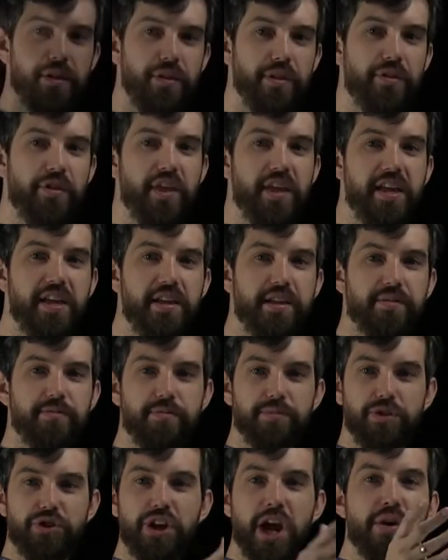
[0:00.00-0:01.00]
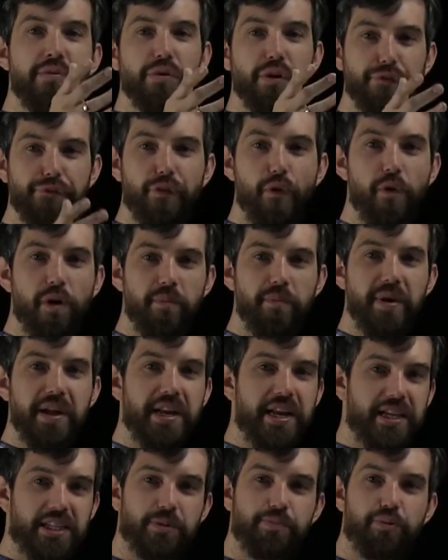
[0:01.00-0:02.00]
The general form
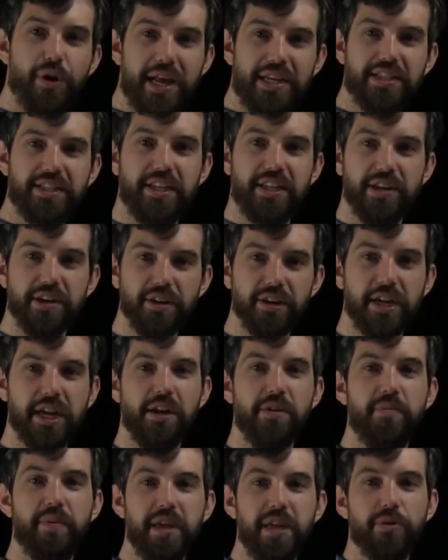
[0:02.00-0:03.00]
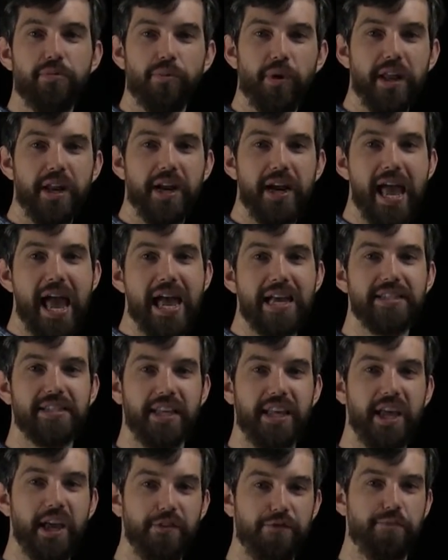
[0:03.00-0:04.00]
being expressed here can be written
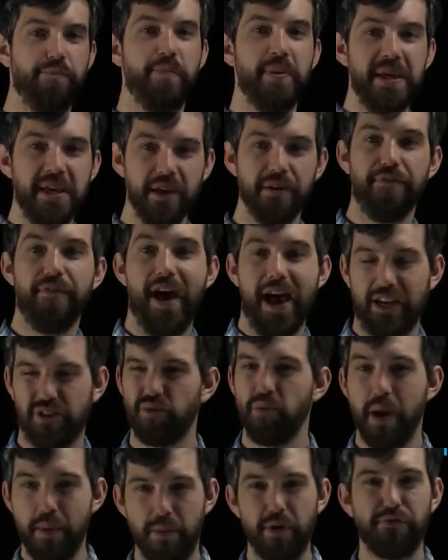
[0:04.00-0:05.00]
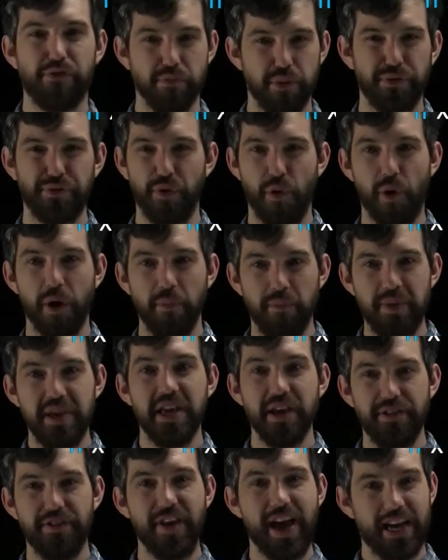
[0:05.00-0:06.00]
as if b of x, remember from before,
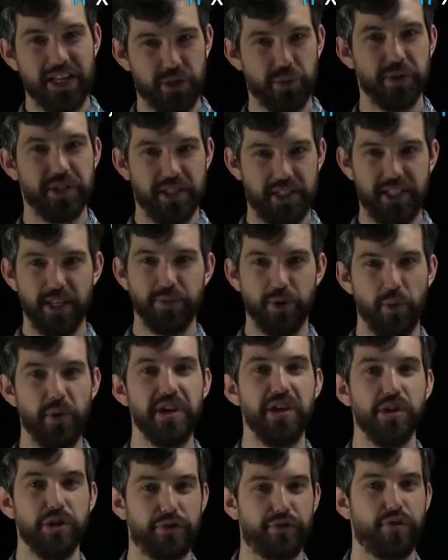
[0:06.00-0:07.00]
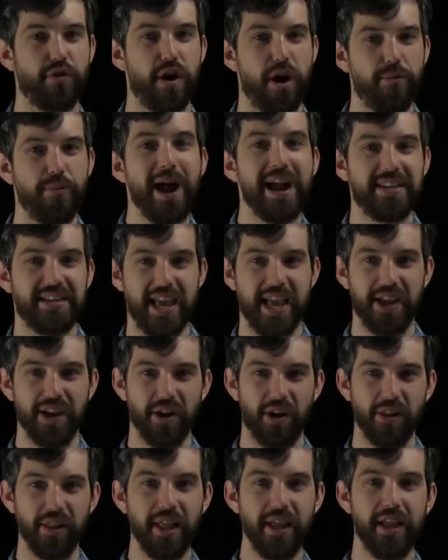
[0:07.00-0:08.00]
b of x was the symbol we used for our
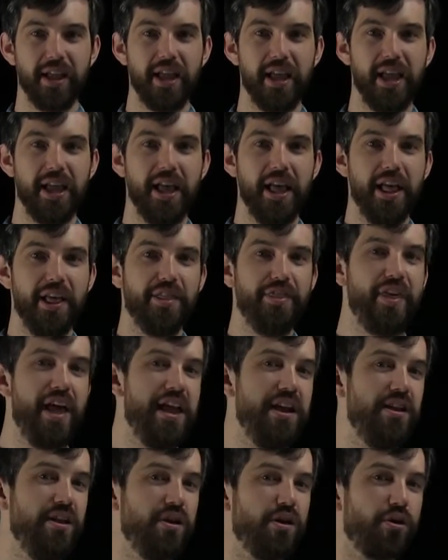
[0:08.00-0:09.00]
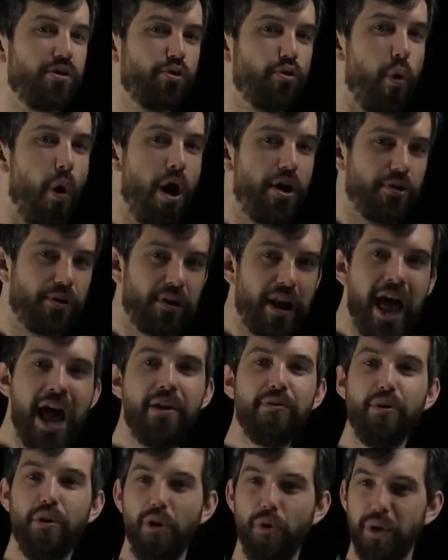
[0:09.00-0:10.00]
rectangle, then
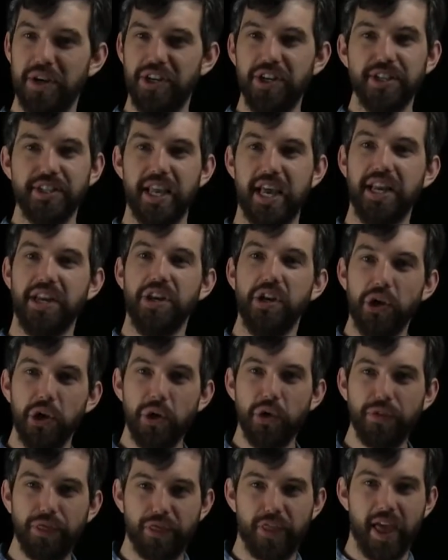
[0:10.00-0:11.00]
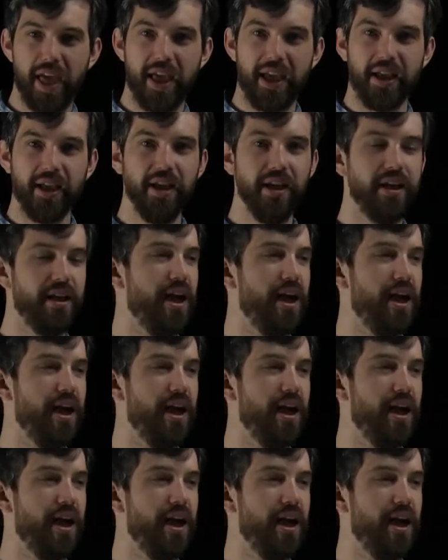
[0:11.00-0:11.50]
quadrilateral, which is a new thing,